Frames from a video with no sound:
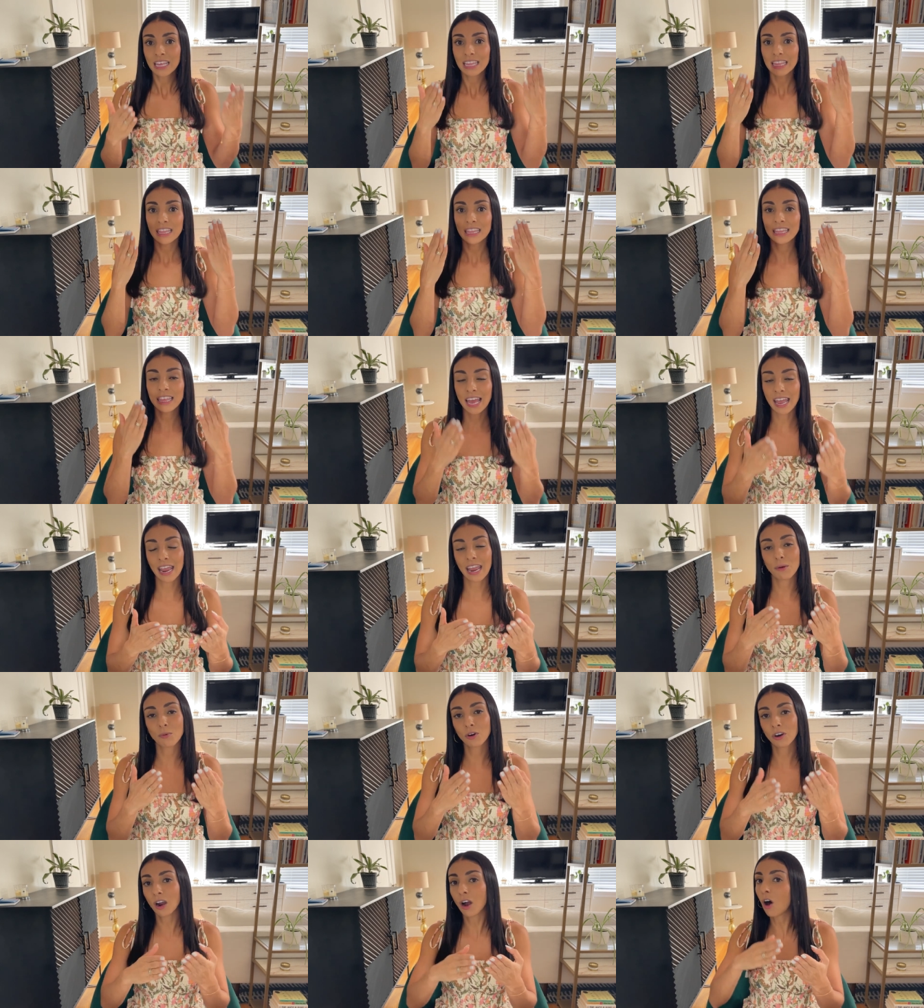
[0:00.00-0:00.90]
they
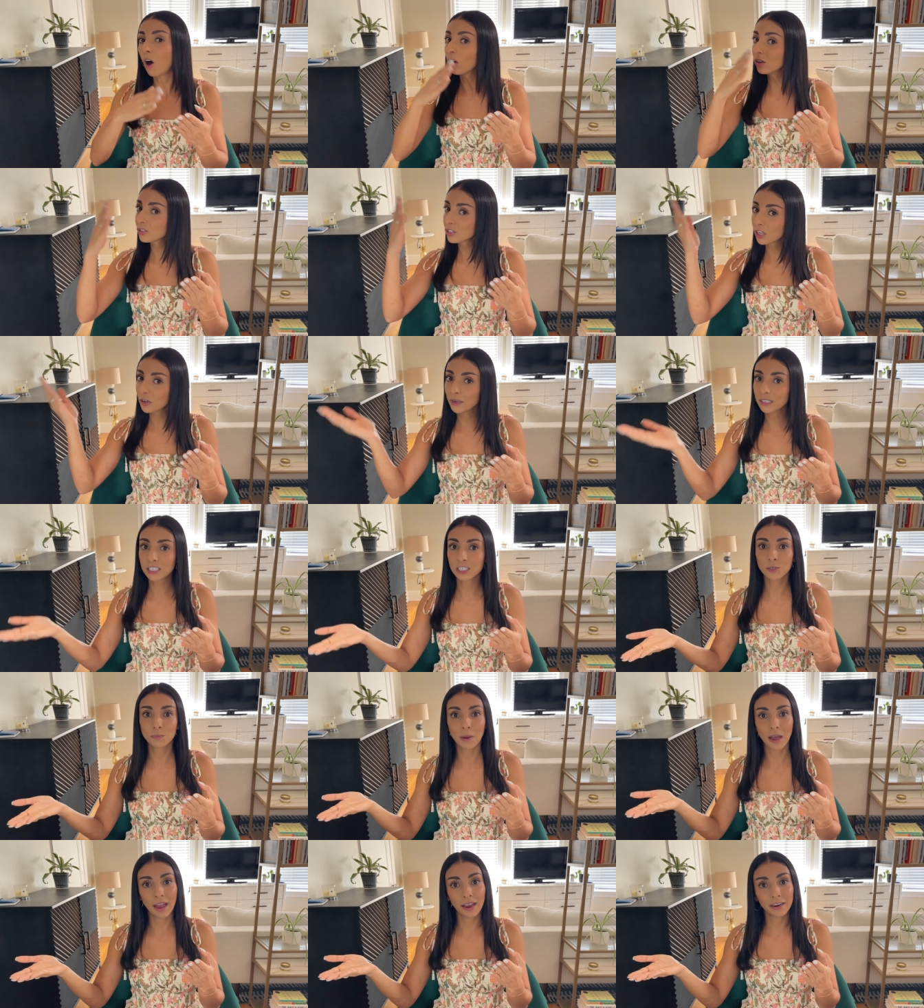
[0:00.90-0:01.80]
were also
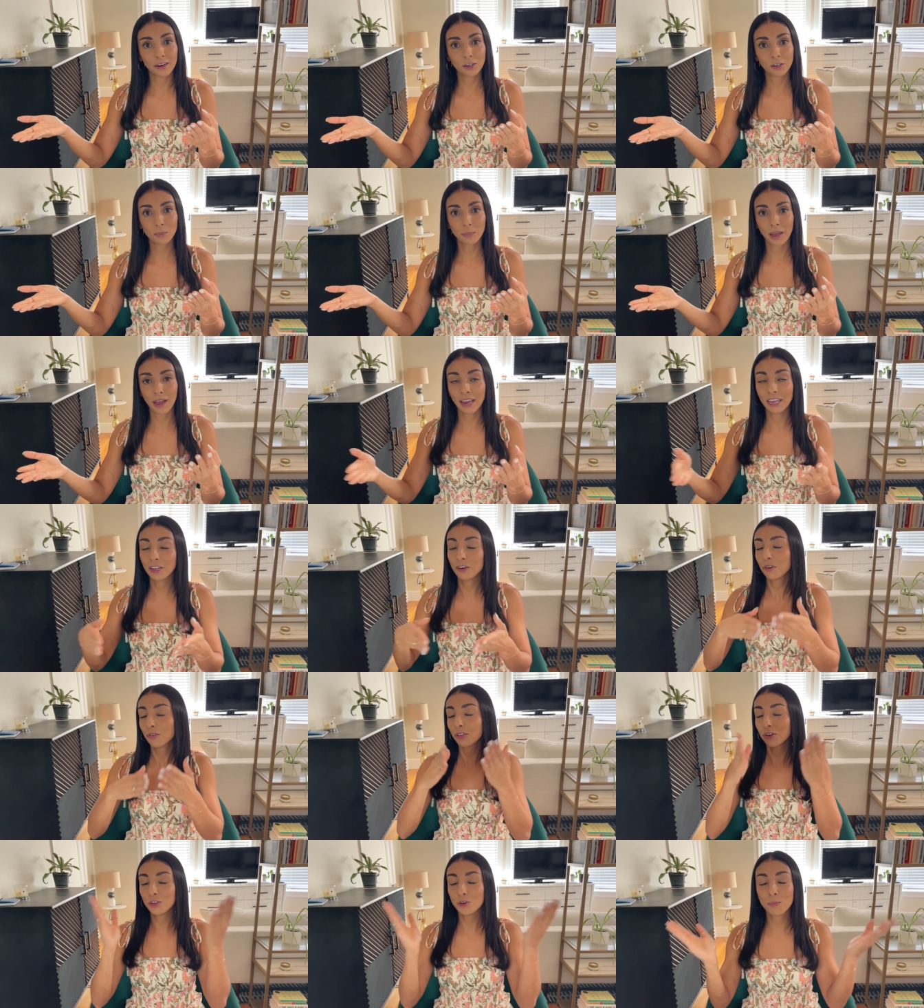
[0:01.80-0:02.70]
inspired by, you know,
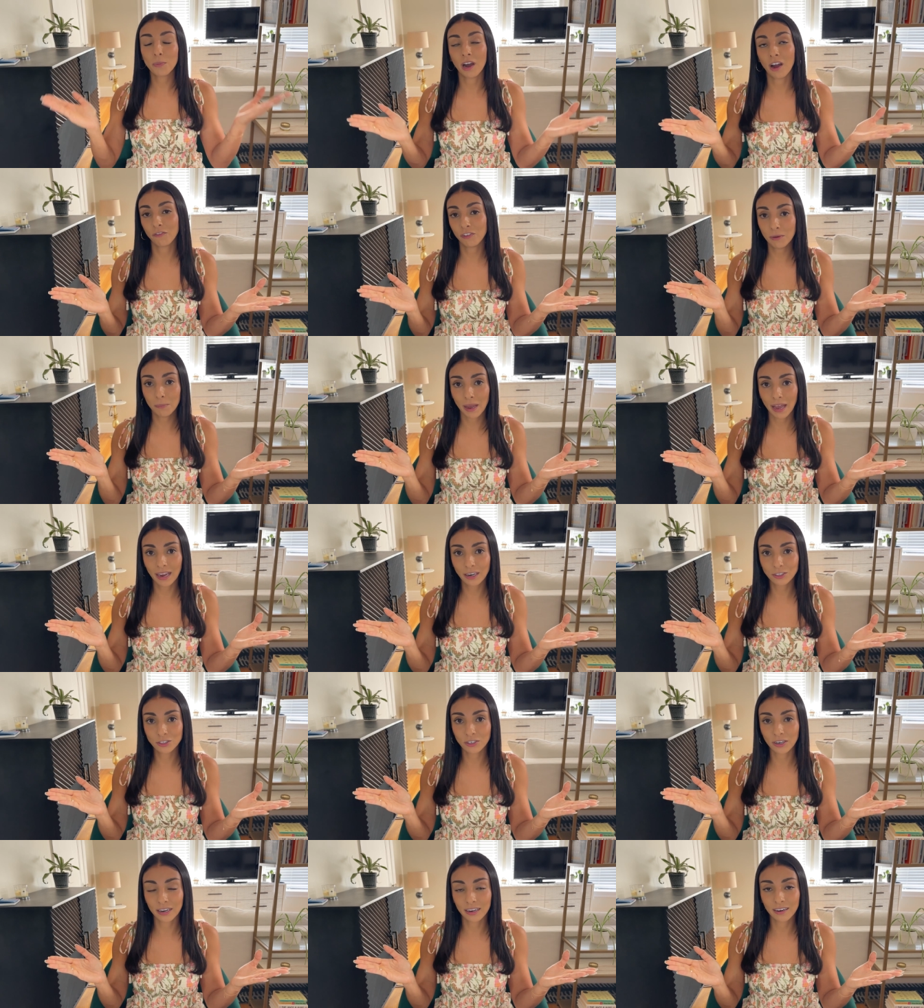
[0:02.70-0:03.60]
the new puffy bag
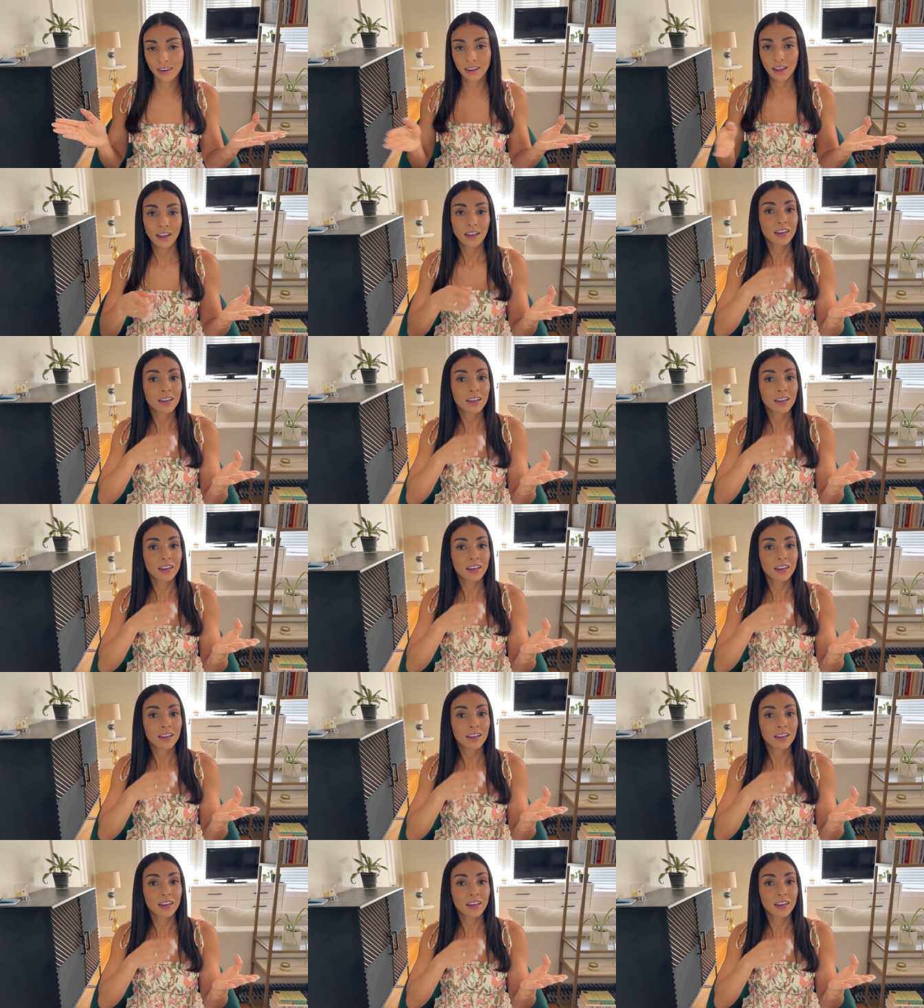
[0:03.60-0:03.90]
trend,